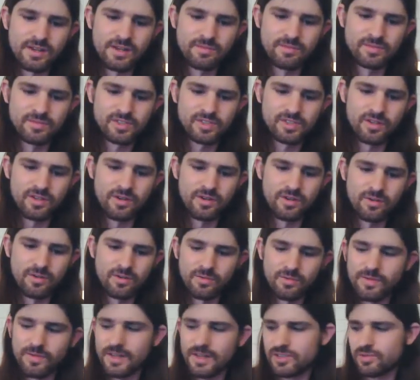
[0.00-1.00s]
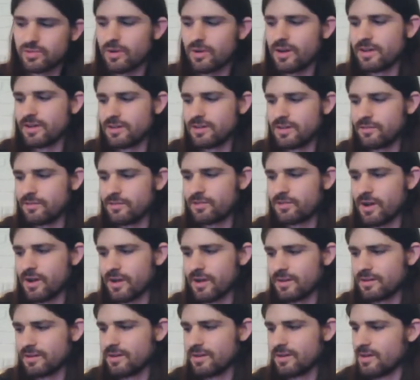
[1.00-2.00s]
So that's why you've got,
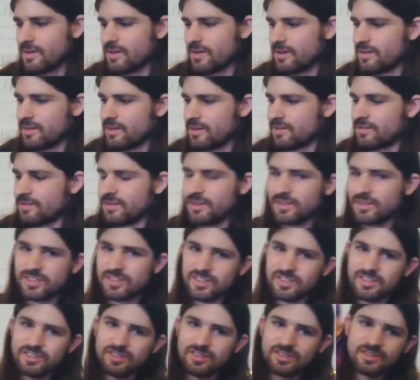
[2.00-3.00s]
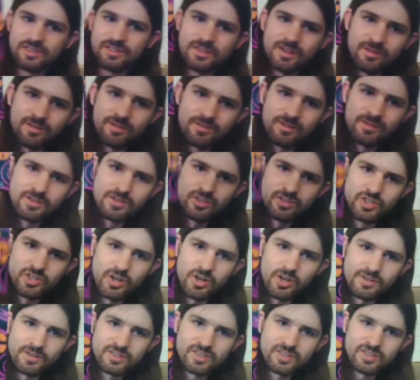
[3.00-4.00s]
this is, you know,
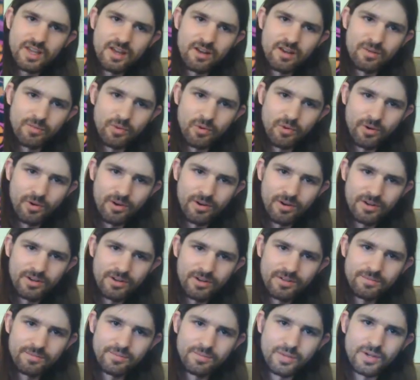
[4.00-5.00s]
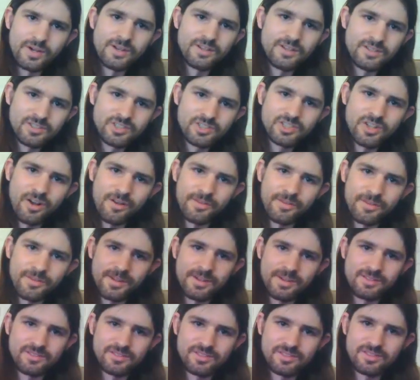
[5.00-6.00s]
Jonas Hellborg, but Shawn Lane
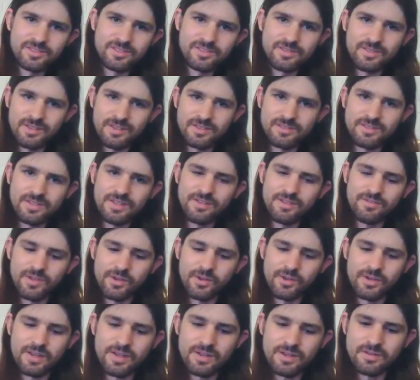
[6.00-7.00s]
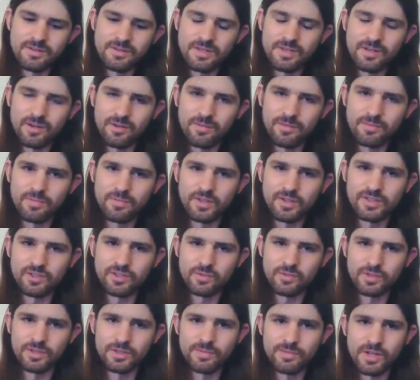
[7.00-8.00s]
is, even though he, you know, plays a really
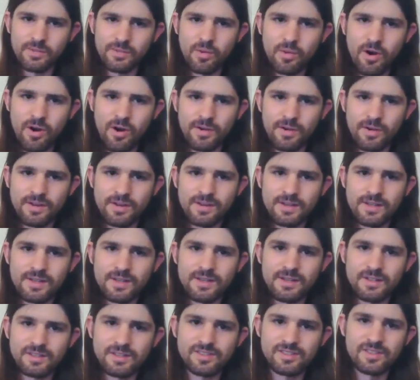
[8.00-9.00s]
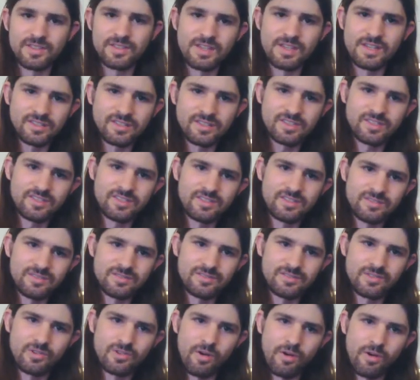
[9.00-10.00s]
big part in it, he's
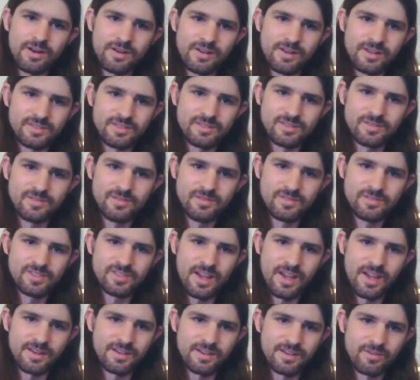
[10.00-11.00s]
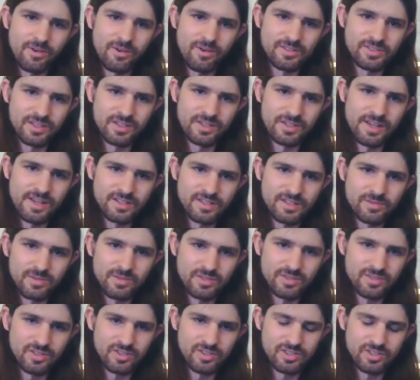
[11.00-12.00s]
credited second or as a guest
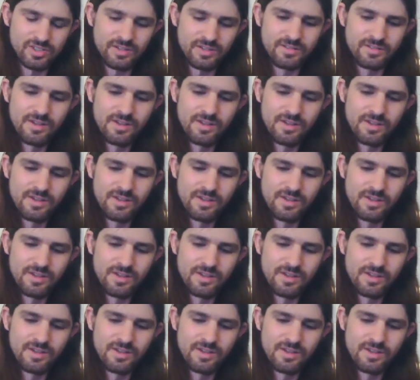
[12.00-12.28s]
musician,